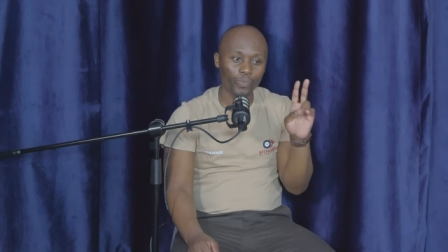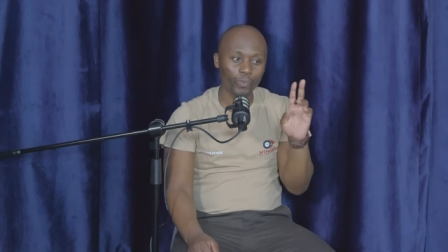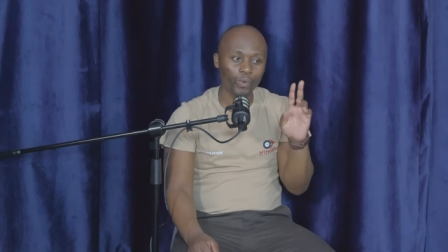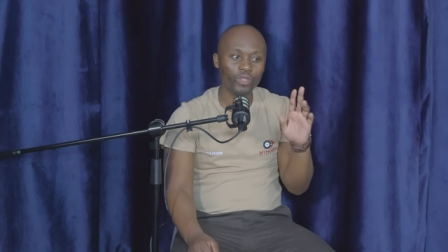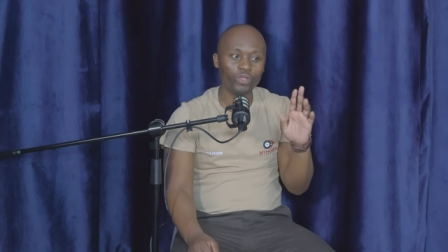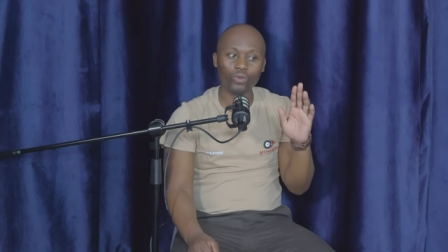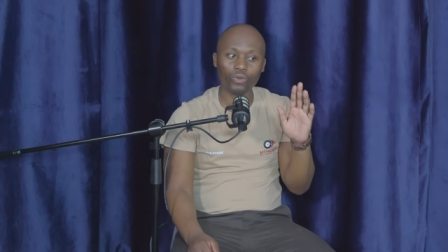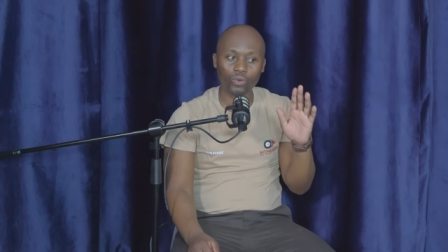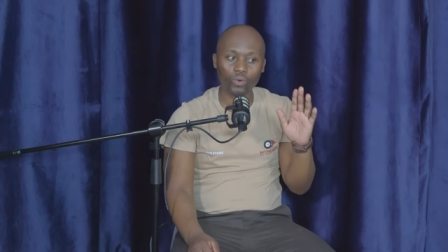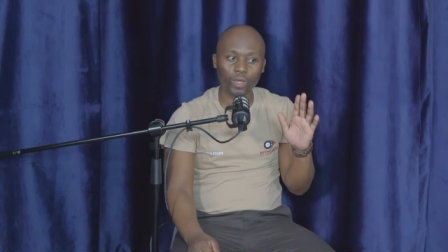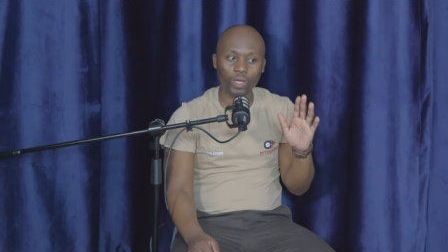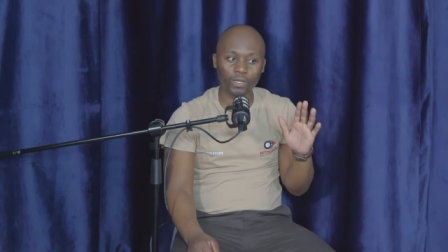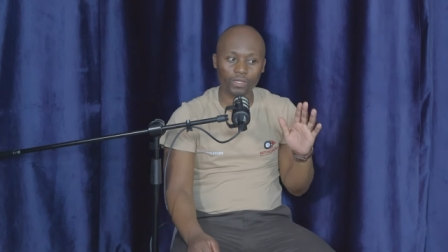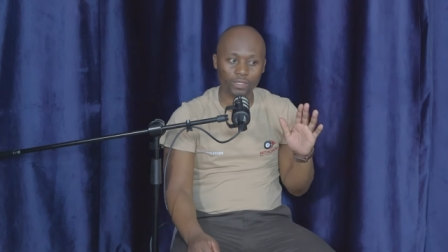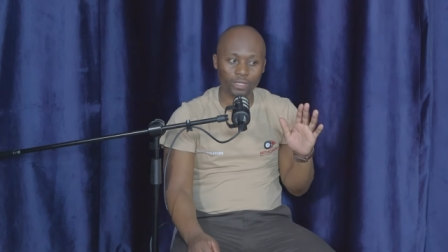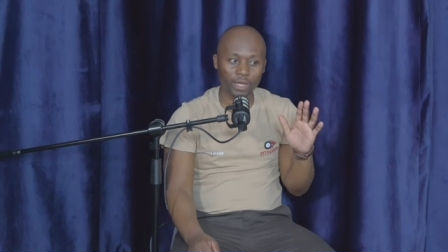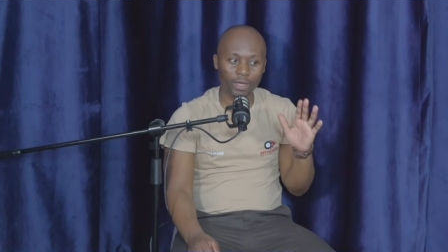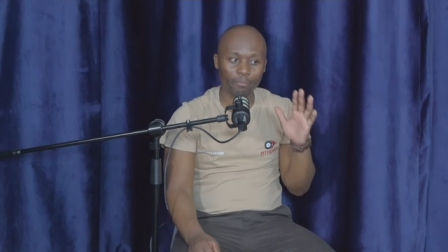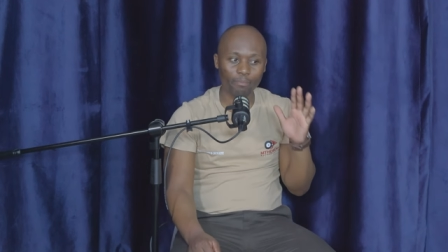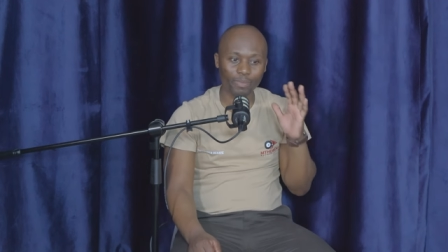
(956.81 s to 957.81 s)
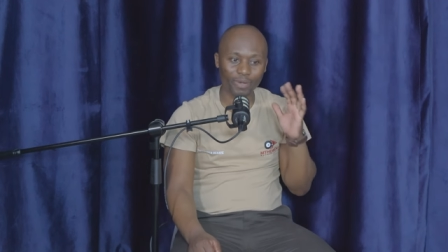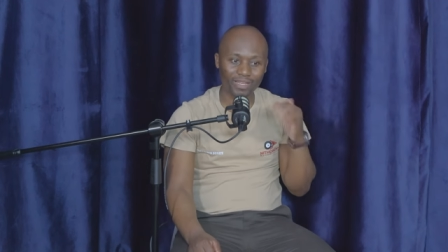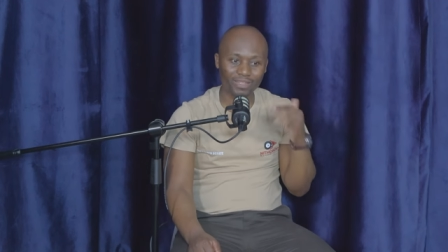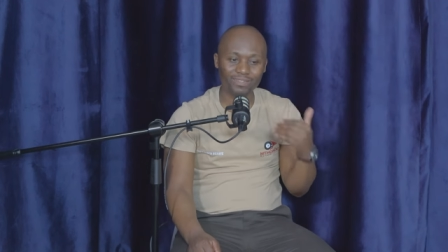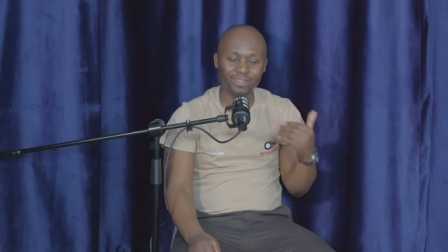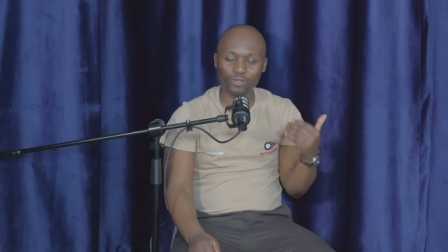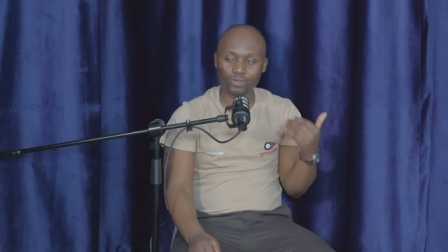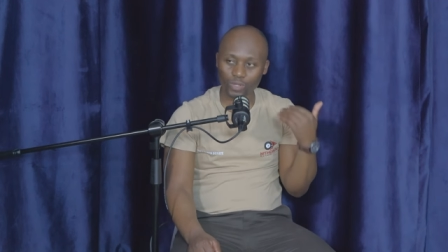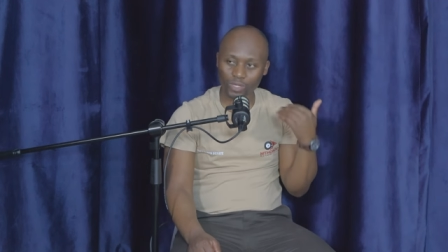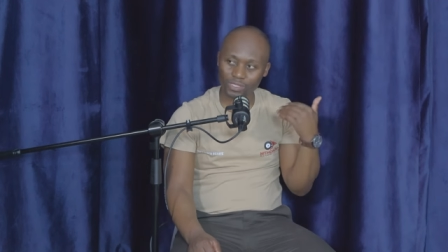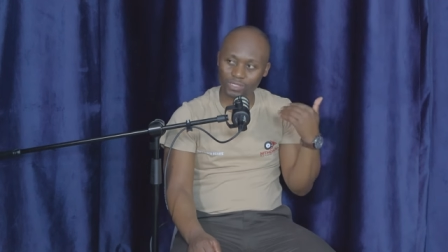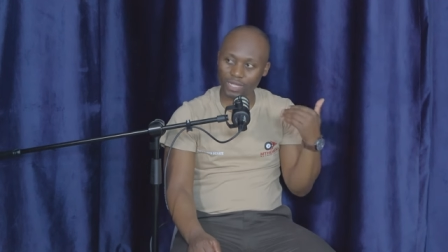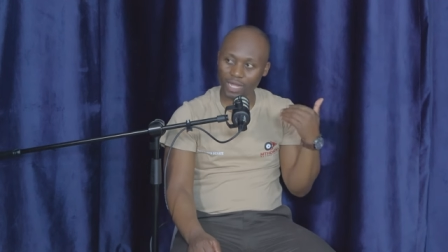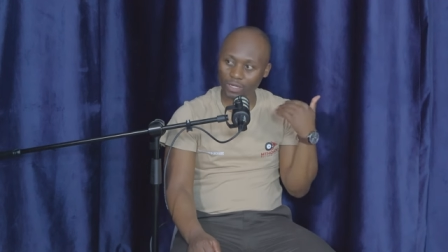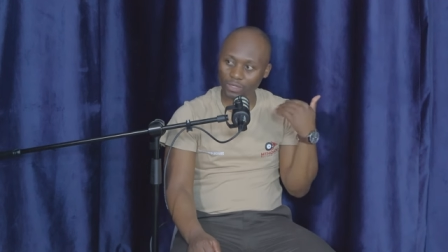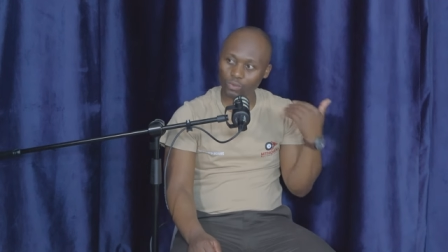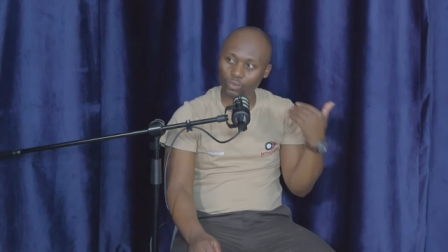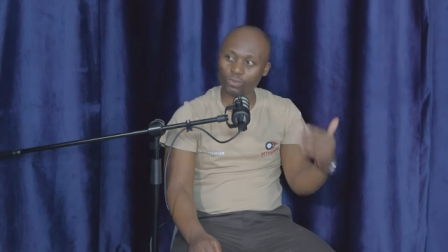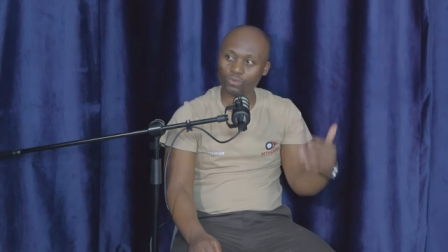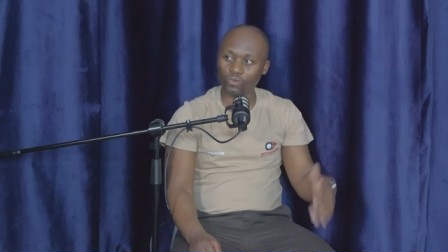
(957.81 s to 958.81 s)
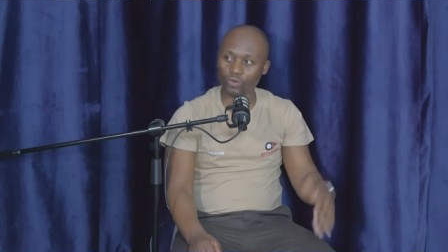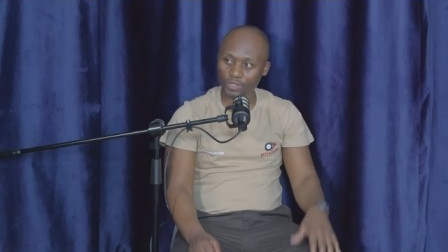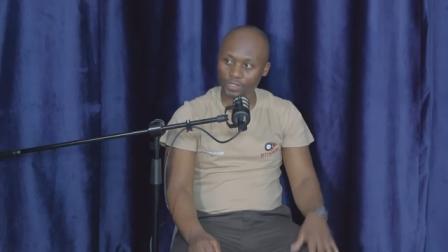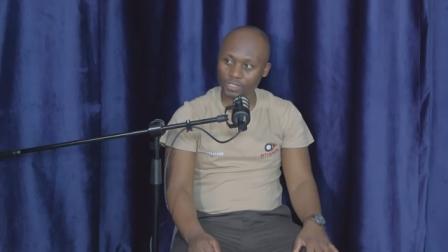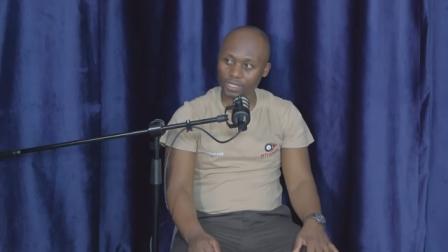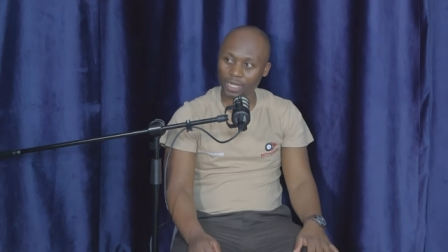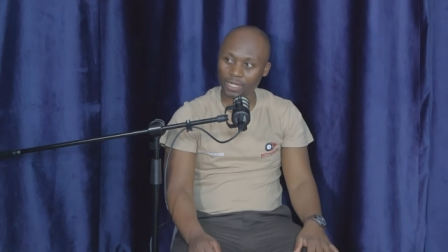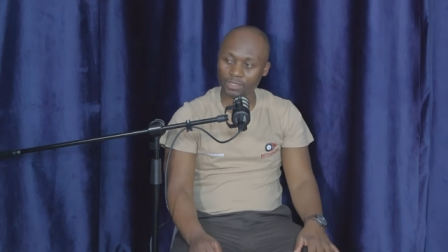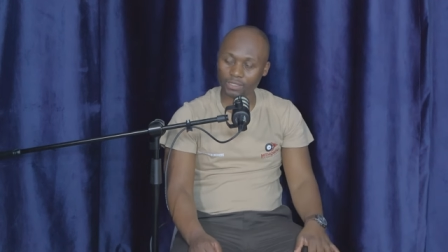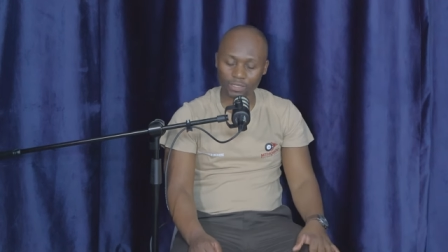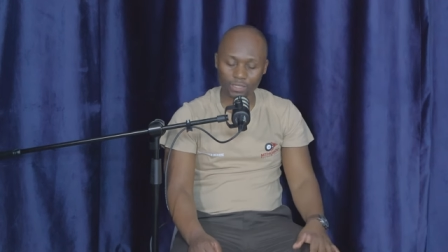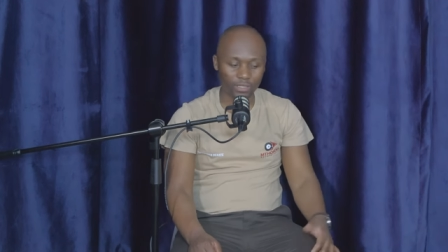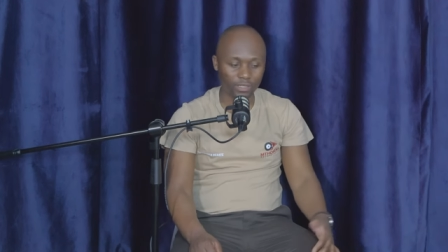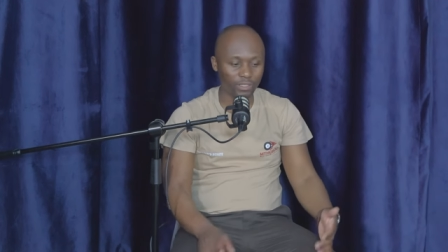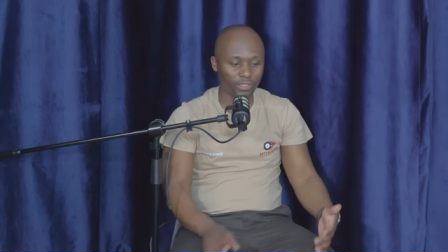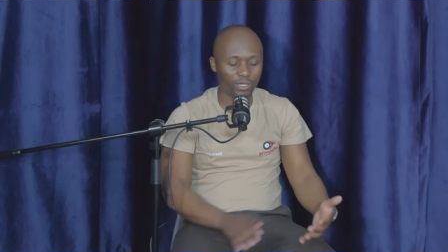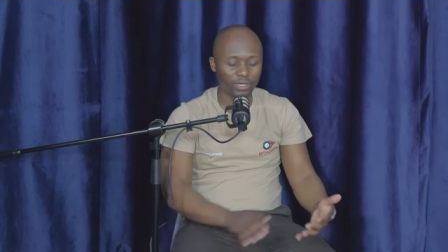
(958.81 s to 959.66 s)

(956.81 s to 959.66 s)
when you look at a president who has done good for his country,